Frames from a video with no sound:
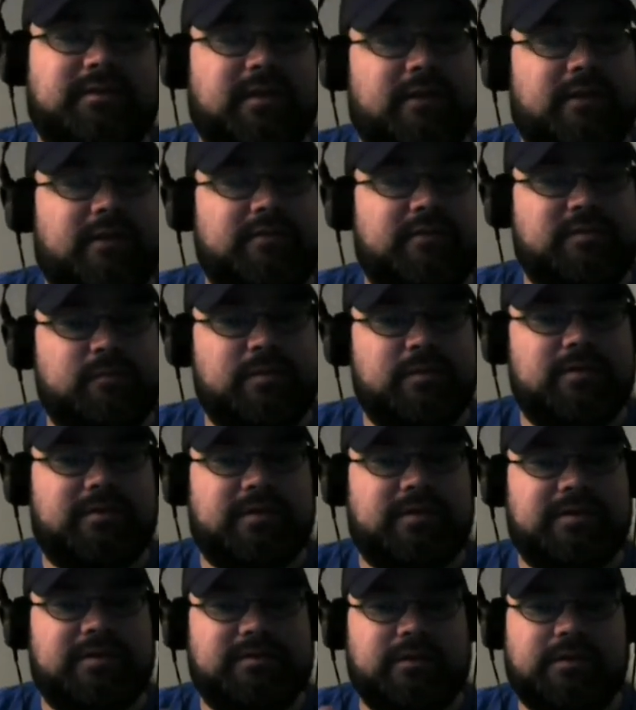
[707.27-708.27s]
Kevin
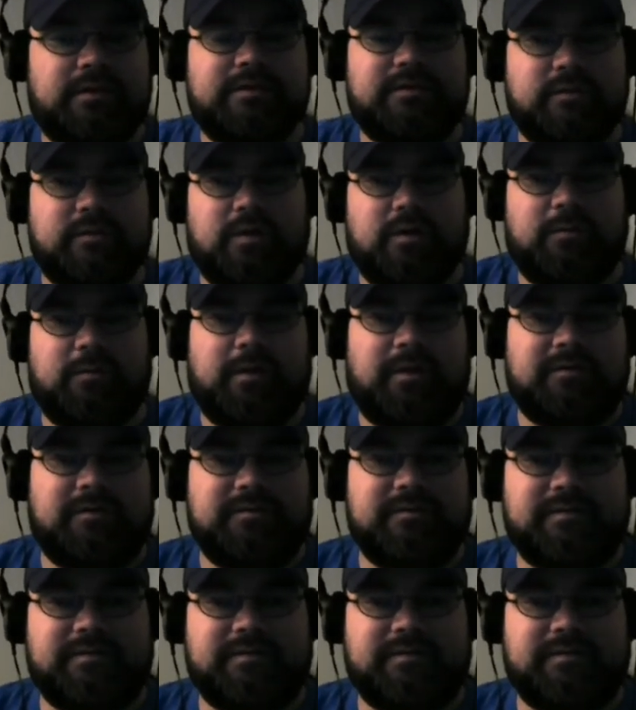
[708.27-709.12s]
Smith has also come out and